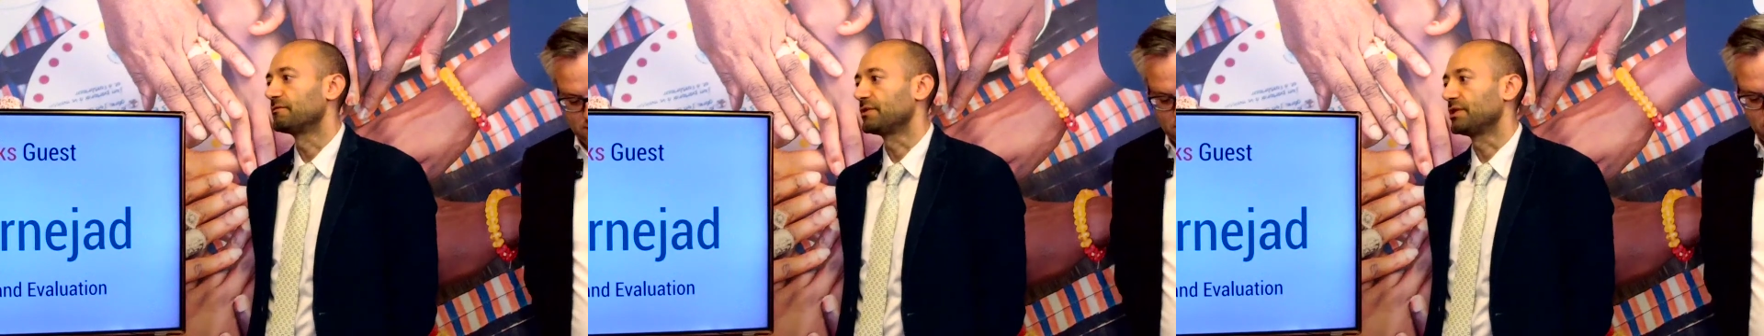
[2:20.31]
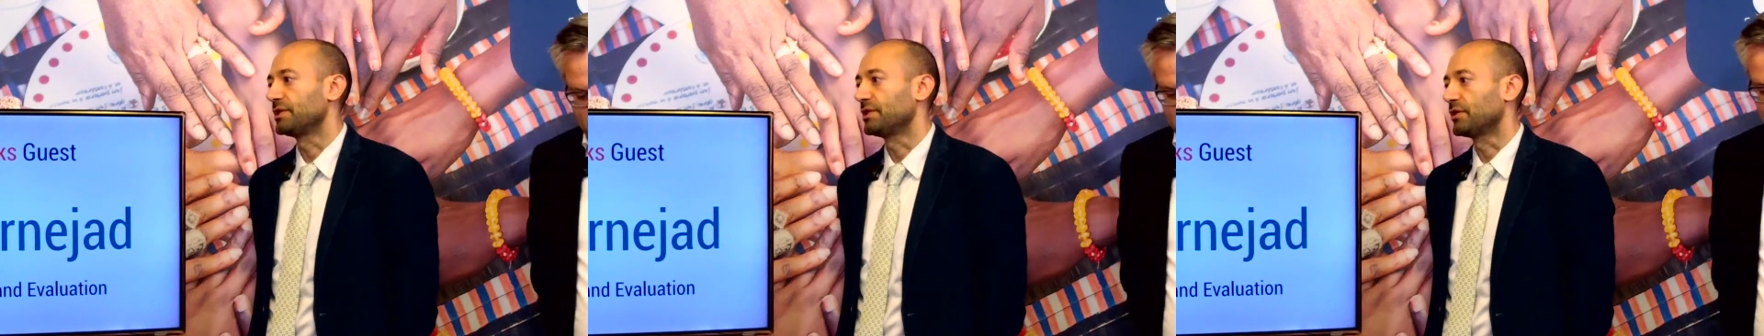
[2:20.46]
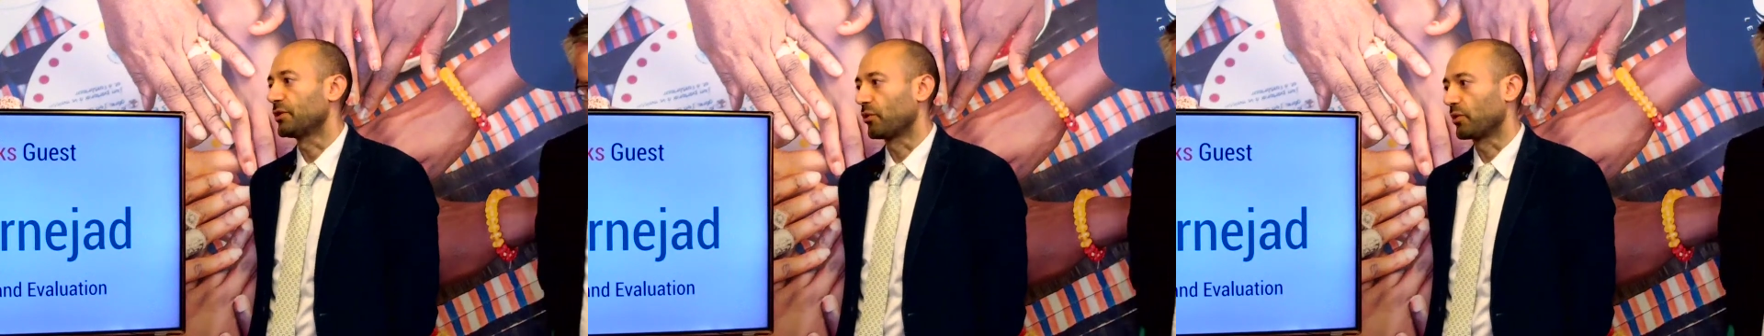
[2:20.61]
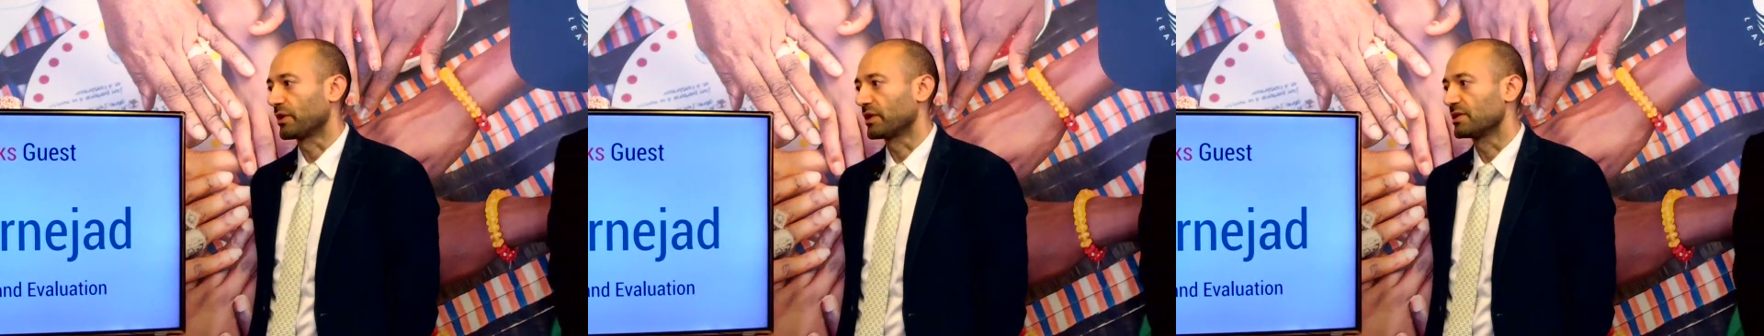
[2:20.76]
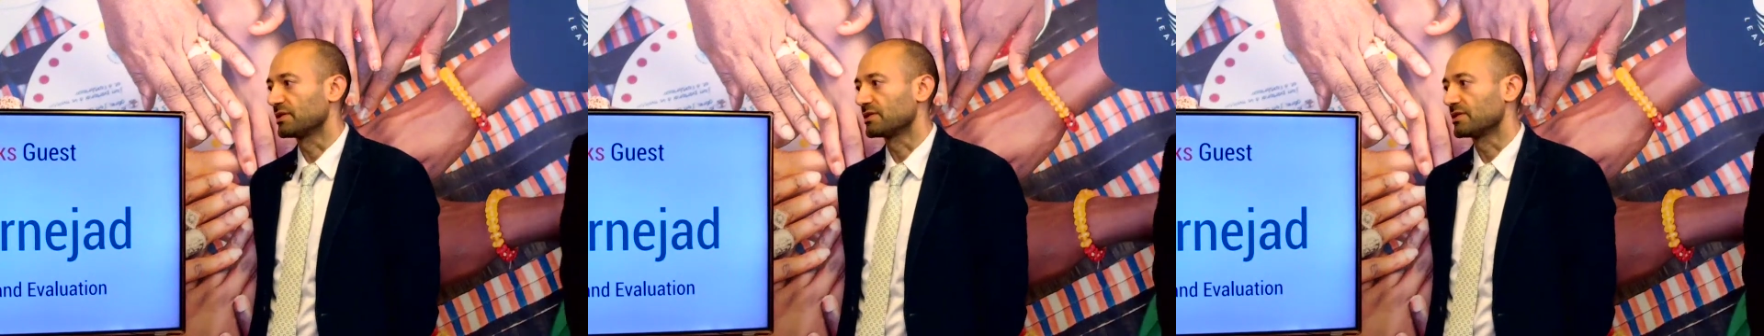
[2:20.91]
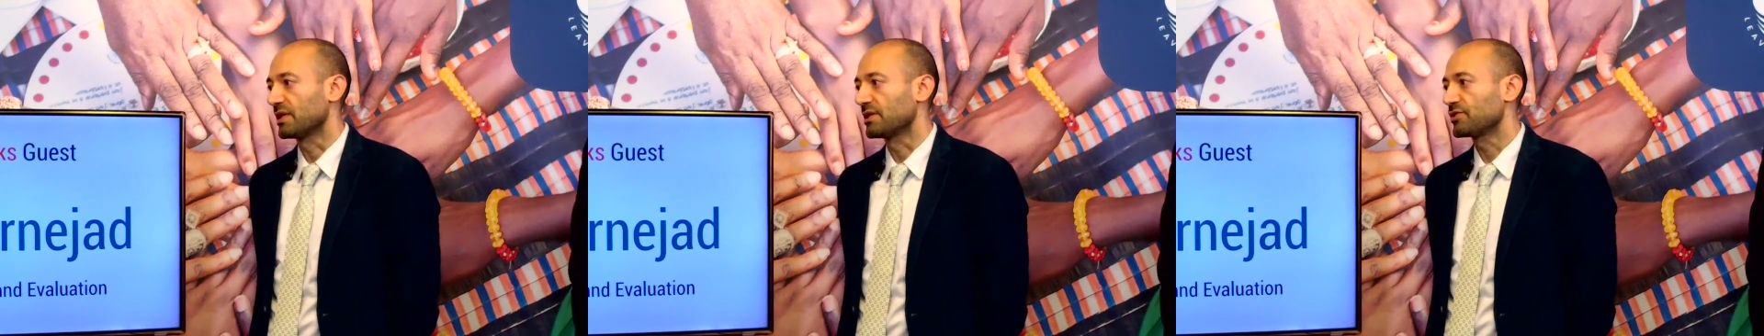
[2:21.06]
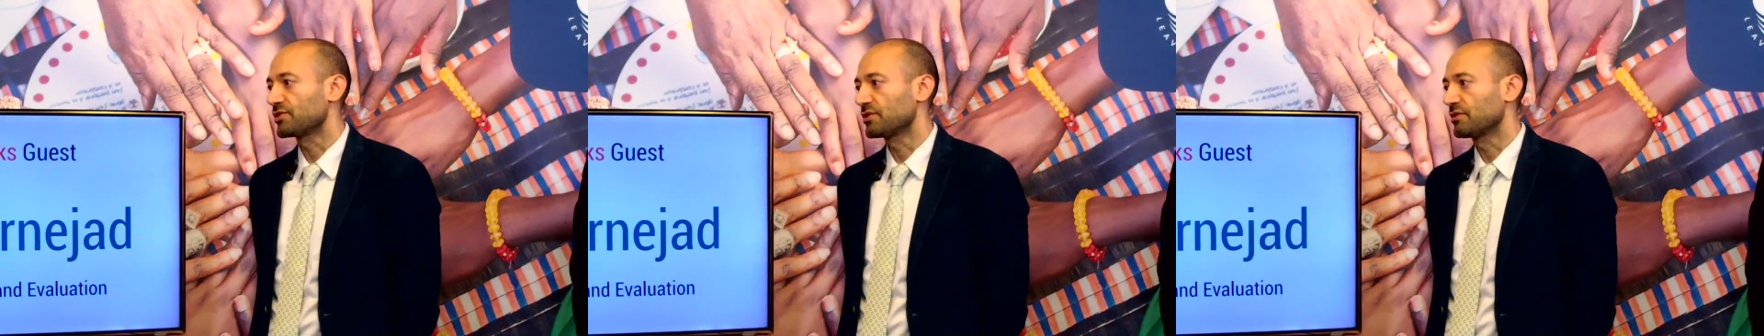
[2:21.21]
the
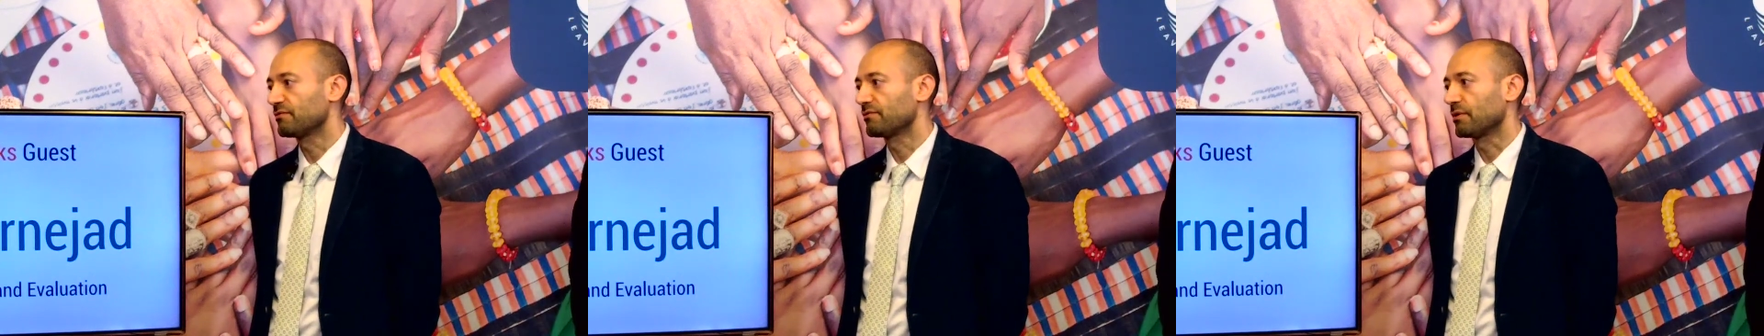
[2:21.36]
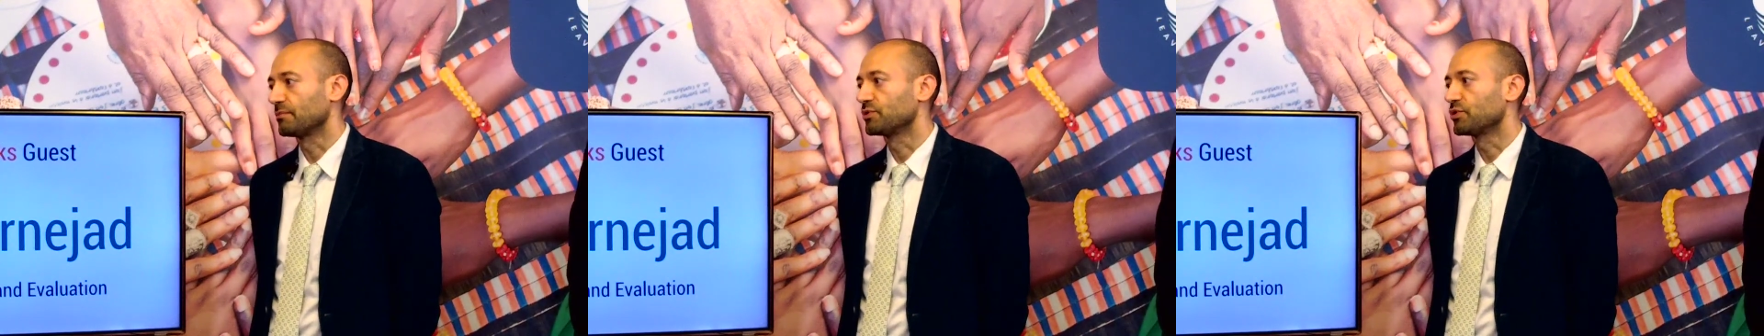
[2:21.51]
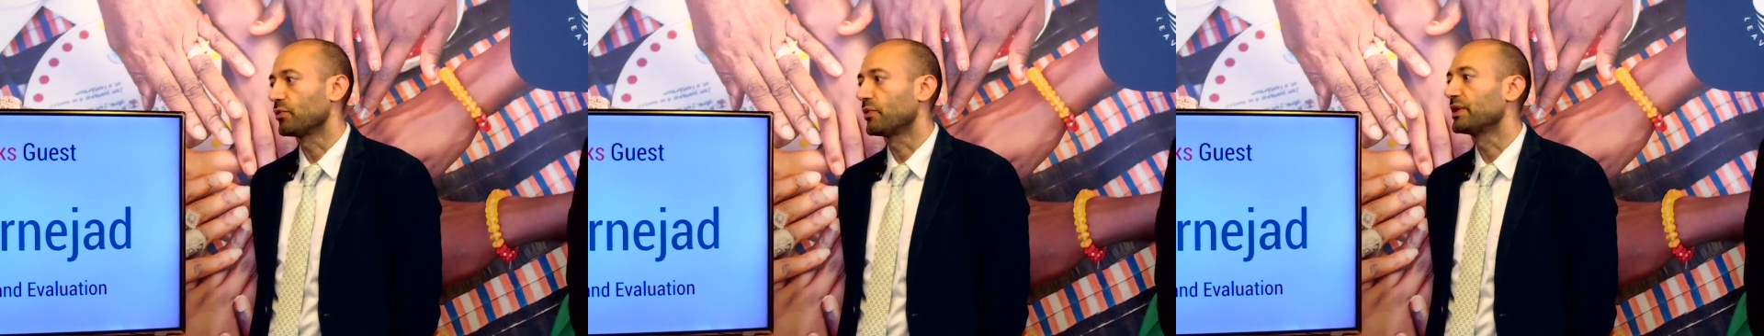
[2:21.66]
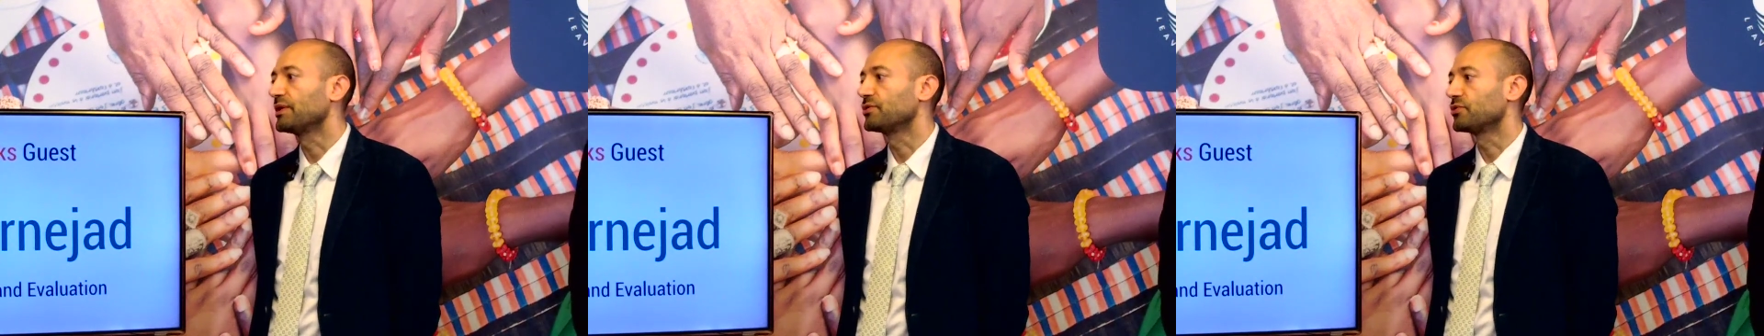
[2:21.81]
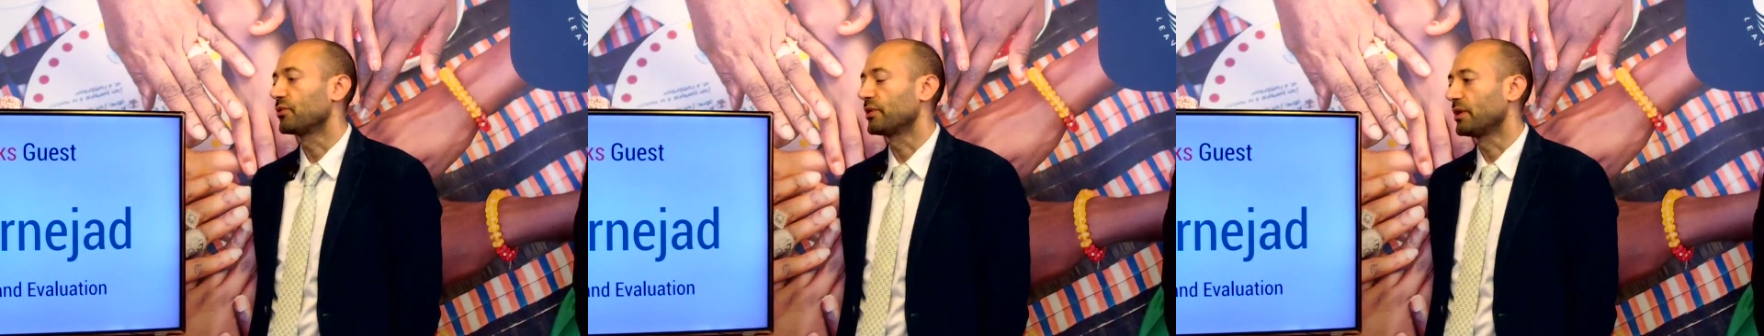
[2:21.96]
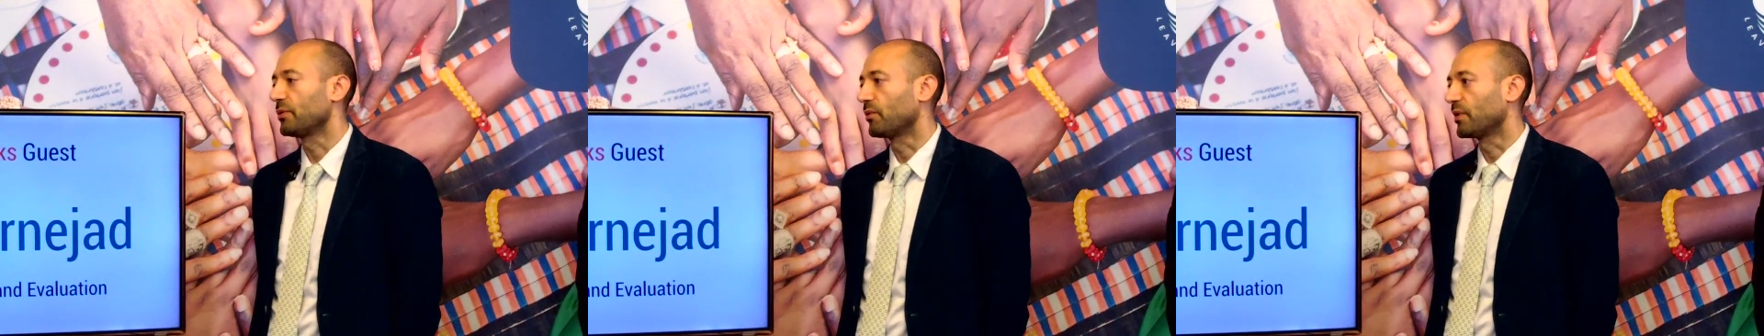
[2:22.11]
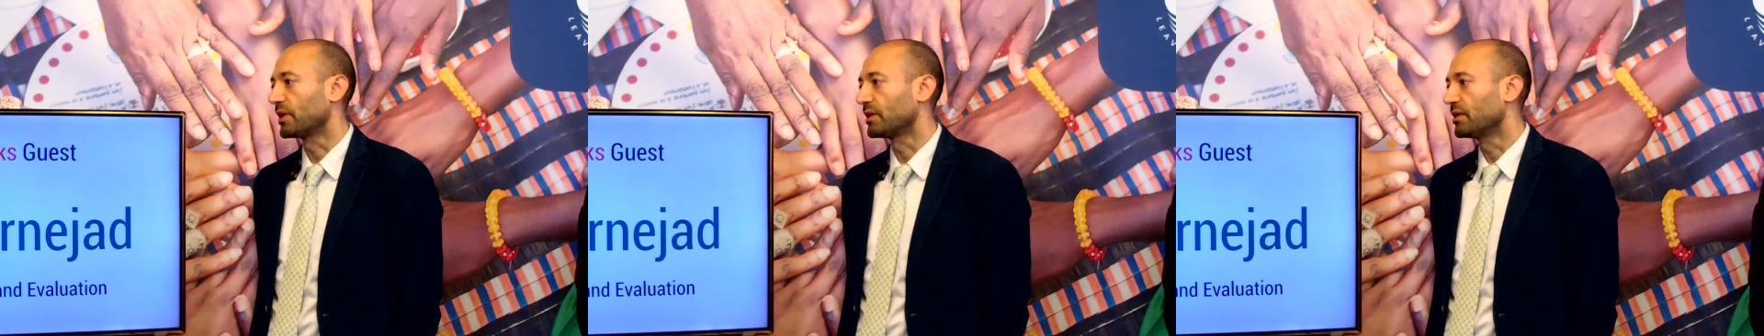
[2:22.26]
organization from twenty
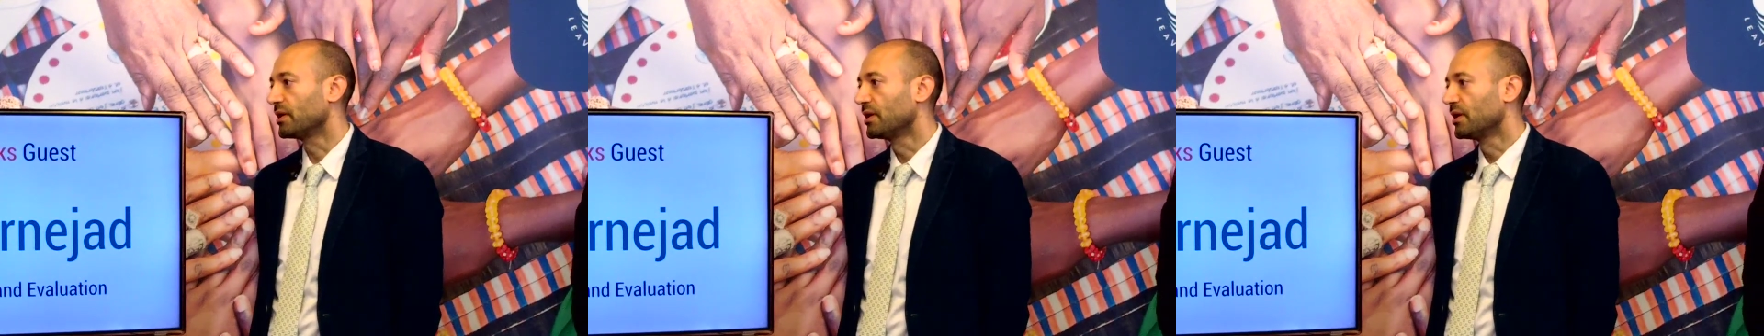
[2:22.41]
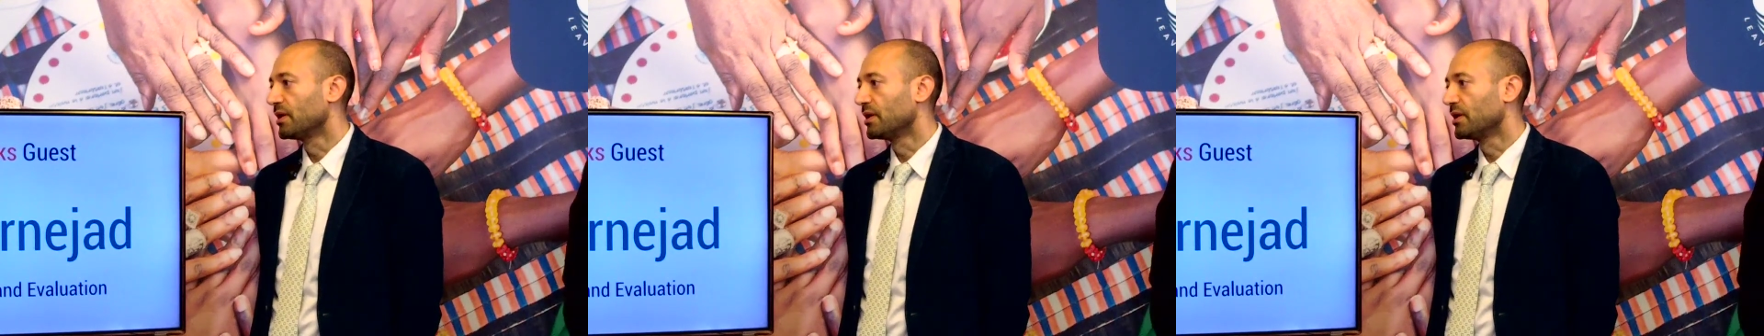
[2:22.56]
twenty-one